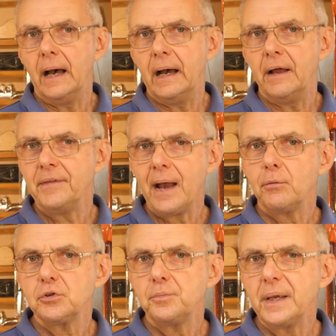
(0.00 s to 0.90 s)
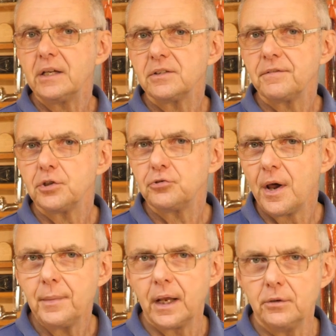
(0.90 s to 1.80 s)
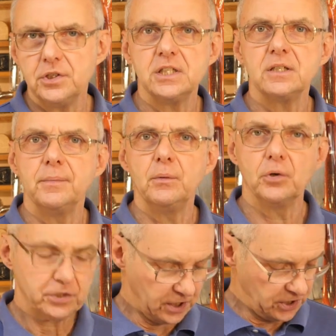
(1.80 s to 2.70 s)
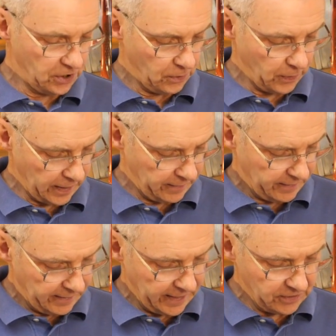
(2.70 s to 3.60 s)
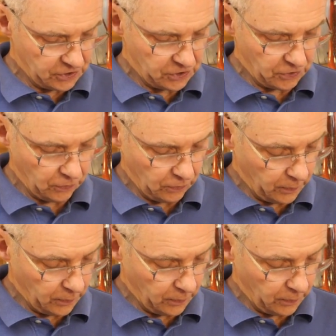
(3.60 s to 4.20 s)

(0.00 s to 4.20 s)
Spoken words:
and that was because of the tremolo system he wanted to install.